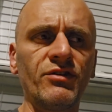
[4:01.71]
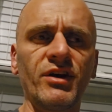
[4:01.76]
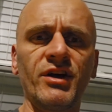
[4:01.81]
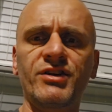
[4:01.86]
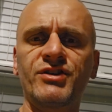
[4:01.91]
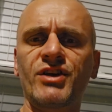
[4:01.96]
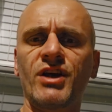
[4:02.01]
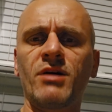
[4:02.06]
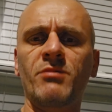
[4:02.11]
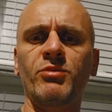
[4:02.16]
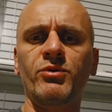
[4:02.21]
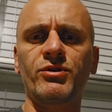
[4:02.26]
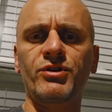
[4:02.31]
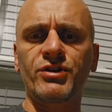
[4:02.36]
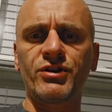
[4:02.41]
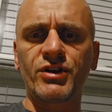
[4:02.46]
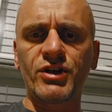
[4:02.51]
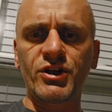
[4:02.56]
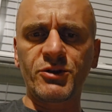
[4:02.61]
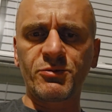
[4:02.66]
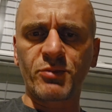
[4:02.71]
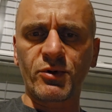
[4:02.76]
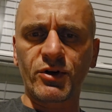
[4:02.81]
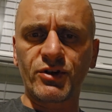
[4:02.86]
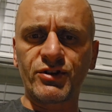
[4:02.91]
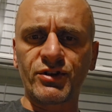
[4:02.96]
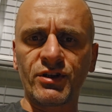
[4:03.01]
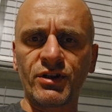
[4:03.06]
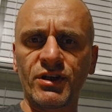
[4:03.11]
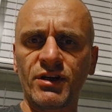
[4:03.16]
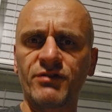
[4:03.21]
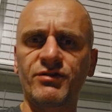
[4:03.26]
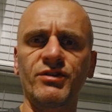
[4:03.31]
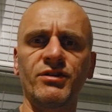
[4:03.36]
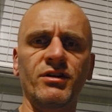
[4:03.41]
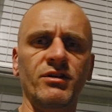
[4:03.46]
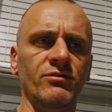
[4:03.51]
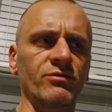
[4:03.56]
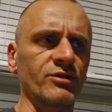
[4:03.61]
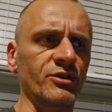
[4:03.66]
The example that this person gives
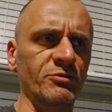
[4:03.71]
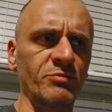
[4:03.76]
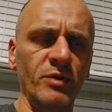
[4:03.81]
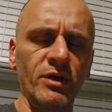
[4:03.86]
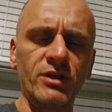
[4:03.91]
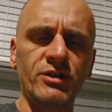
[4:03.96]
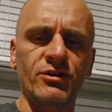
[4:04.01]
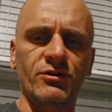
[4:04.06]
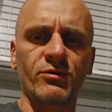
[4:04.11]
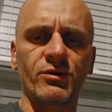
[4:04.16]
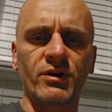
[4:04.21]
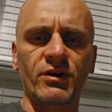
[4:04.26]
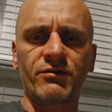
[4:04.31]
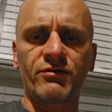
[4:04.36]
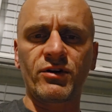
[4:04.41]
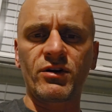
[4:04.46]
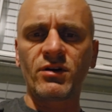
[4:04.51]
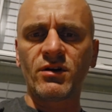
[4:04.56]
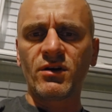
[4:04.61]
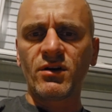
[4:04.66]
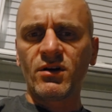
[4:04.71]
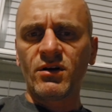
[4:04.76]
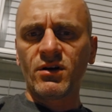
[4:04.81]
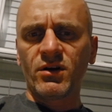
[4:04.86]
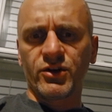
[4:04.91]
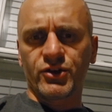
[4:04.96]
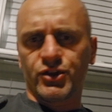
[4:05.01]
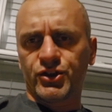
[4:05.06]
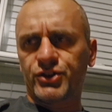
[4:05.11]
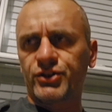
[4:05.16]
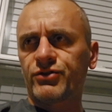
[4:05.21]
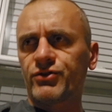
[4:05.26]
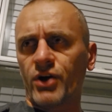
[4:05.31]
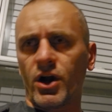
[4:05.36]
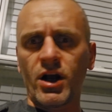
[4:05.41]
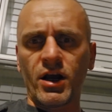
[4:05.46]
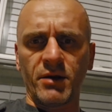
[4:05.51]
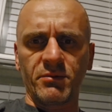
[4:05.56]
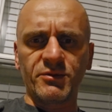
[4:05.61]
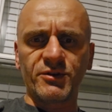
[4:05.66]
in their speech or whatever are just
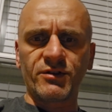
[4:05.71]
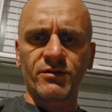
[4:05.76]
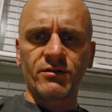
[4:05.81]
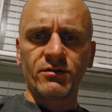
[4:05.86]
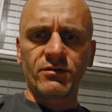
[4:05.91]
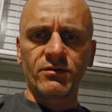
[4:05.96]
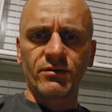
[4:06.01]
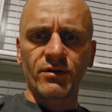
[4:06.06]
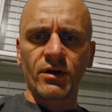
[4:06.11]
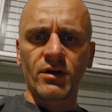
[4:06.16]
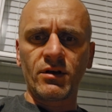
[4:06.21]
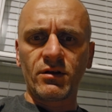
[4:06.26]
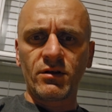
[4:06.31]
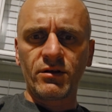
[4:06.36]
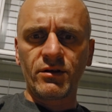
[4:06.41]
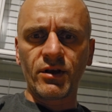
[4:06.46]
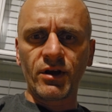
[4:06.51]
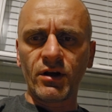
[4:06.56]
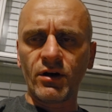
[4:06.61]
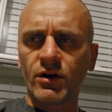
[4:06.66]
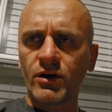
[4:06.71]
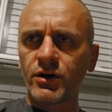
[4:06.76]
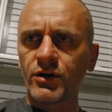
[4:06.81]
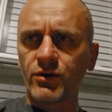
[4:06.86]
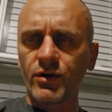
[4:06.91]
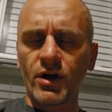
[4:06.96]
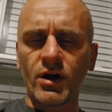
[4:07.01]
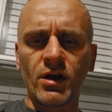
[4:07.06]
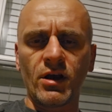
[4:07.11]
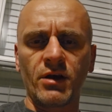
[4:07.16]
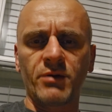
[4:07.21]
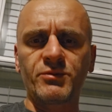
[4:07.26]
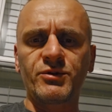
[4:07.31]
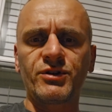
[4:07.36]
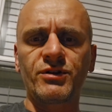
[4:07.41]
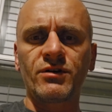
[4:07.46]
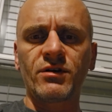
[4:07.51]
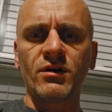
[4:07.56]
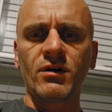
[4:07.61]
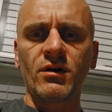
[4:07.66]
crimes, right? They are
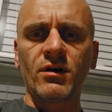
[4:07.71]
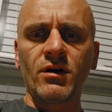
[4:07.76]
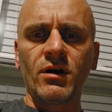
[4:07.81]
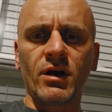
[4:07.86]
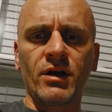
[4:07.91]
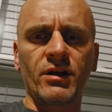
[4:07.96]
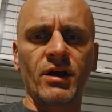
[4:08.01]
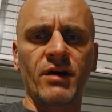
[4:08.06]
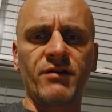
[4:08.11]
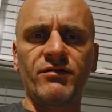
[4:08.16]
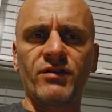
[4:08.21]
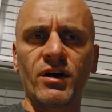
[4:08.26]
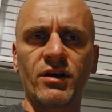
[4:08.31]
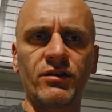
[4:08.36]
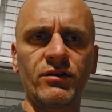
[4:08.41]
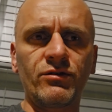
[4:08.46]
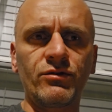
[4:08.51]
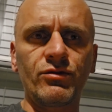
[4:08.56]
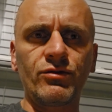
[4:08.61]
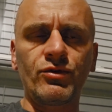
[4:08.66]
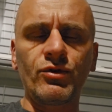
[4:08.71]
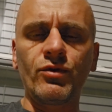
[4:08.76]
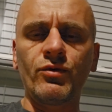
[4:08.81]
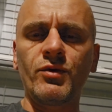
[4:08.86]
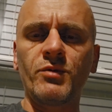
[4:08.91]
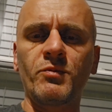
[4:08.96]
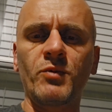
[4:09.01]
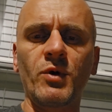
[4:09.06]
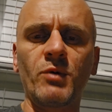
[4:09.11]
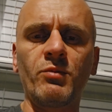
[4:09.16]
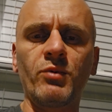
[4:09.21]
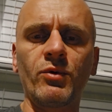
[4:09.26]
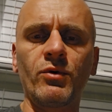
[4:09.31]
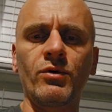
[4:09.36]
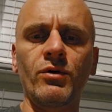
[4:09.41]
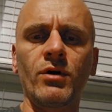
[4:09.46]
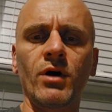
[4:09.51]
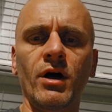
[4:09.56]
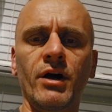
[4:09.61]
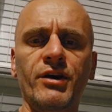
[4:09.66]
crimes and have nothing to do with
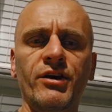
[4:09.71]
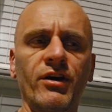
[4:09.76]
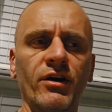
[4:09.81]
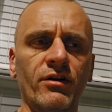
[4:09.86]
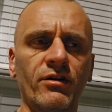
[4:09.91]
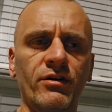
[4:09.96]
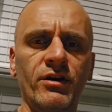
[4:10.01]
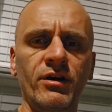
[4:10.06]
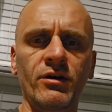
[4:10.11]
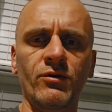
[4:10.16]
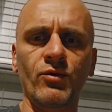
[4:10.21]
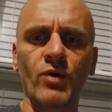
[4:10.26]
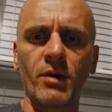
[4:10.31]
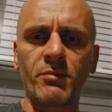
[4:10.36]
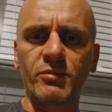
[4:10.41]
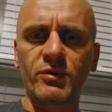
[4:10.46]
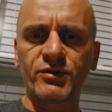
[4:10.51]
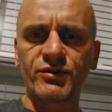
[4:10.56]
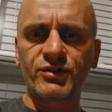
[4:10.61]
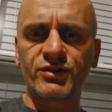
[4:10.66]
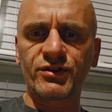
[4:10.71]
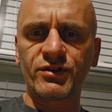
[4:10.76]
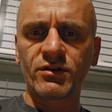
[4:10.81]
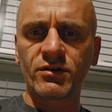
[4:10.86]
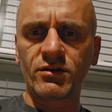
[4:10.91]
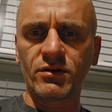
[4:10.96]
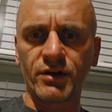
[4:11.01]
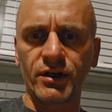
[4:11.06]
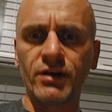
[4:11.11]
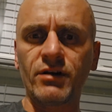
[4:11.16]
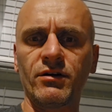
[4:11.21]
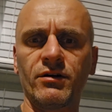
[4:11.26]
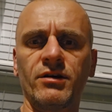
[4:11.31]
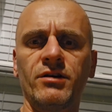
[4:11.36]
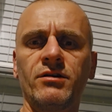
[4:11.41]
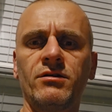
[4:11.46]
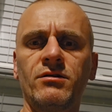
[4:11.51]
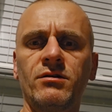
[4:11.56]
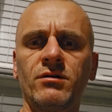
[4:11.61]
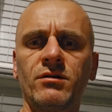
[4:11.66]
people carrying weapons
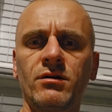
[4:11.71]
legally.